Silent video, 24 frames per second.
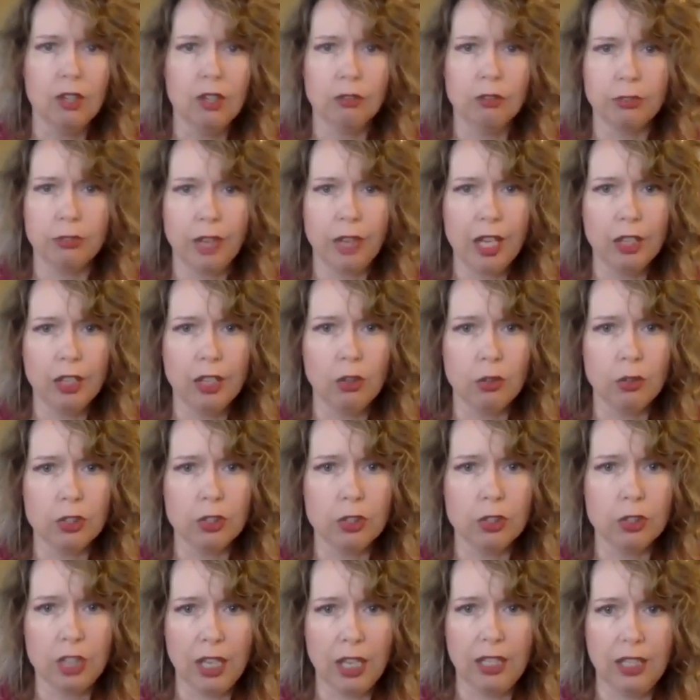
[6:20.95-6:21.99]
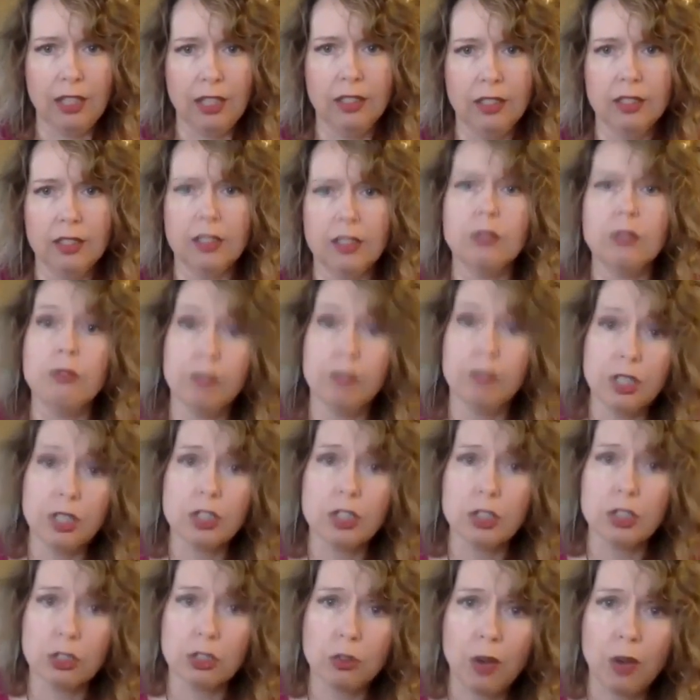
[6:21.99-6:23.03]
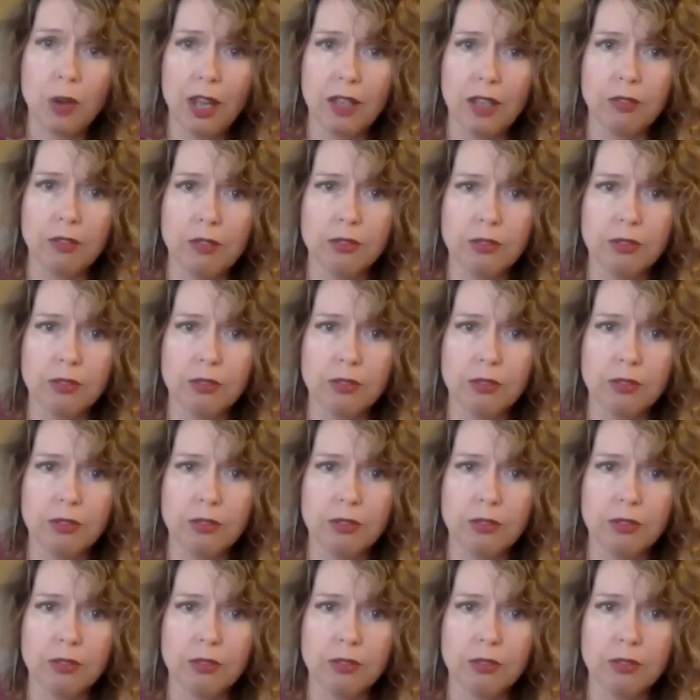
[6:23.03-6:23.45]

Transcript: Fran or Jenny can finish the drive.